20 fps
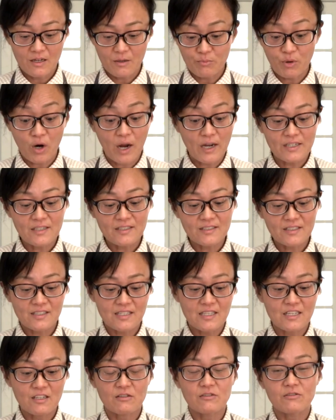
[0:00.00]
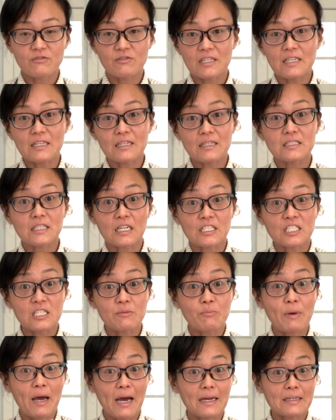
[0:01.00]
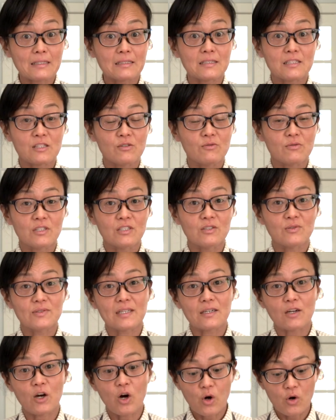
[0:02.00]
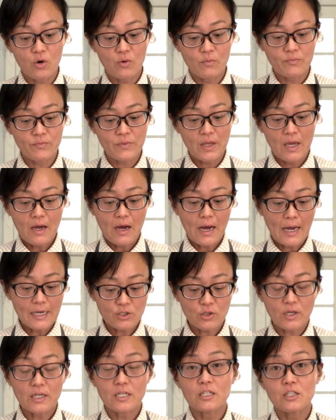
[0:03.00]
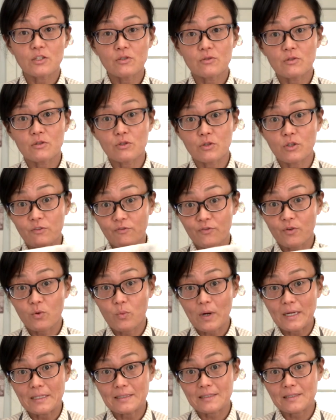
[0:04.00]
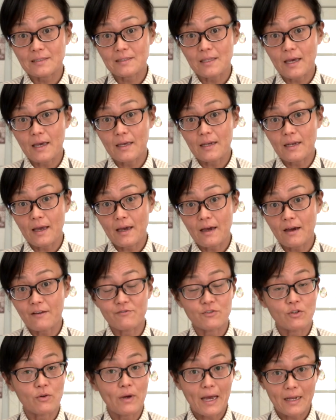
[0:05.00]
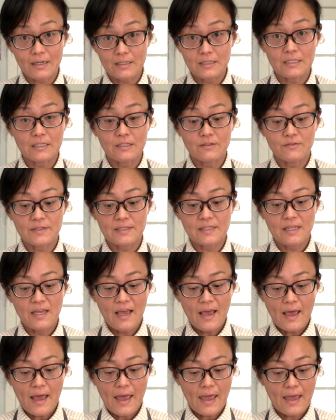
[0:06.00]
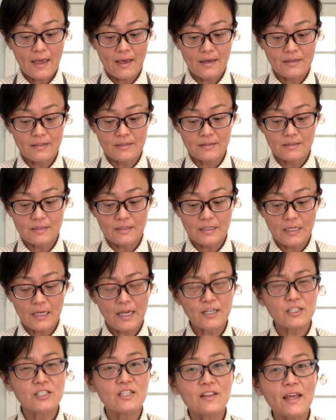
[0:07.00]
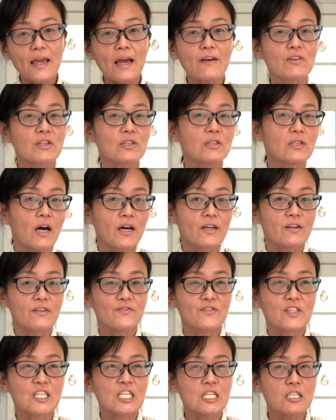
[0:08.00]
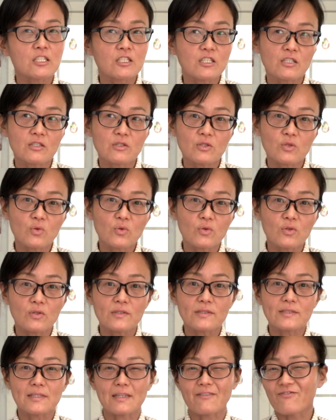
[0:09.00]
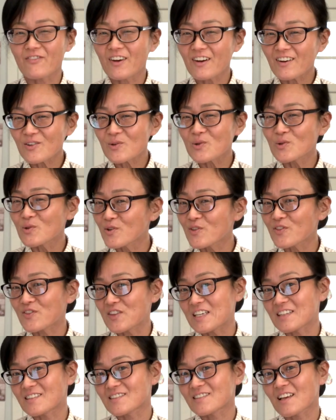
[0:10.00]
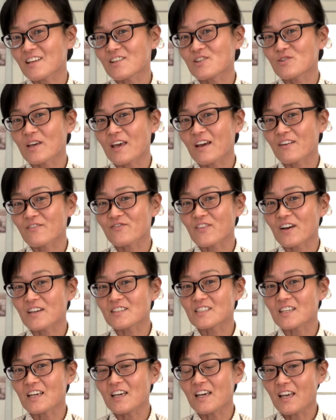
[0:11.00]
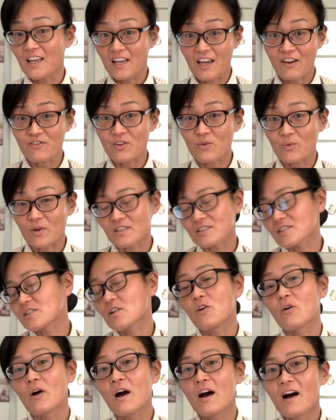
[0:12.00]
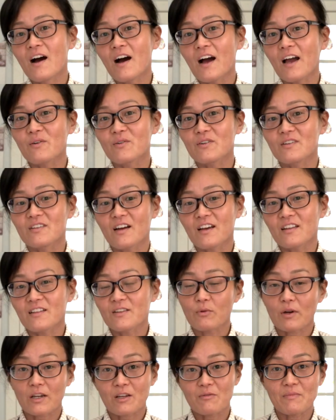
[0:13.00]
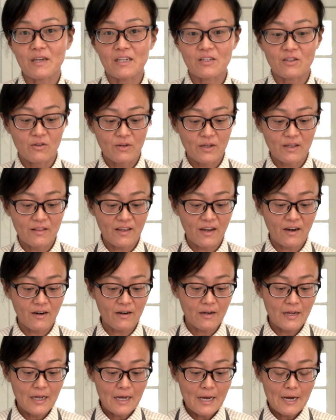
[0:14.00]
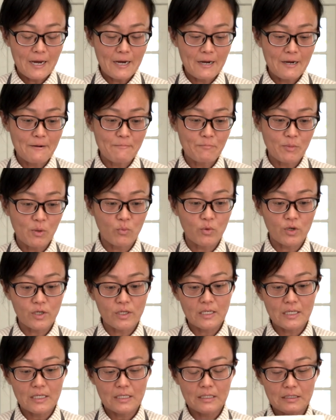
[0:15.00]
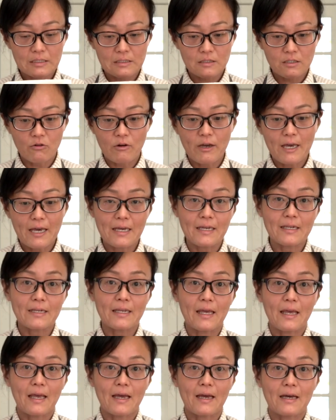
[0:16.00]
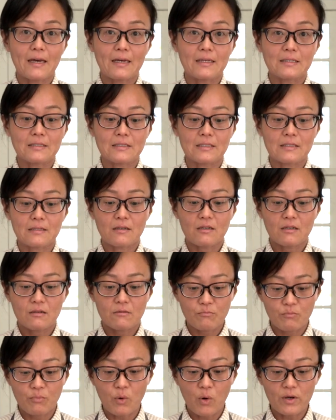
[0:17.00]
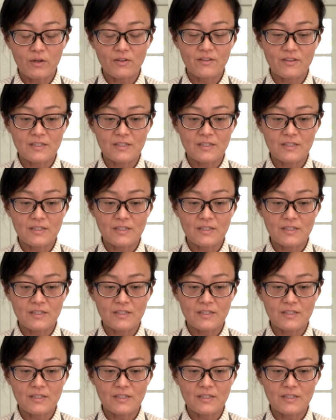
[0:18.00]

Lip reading: product, including dashi packs you can use at home. I try to look for ones that have no additives, and actually they have a lot of kitchen tools and very cool things that you can't find everywhere. So I would highly recommend going there. But we're gonna go ahead and boil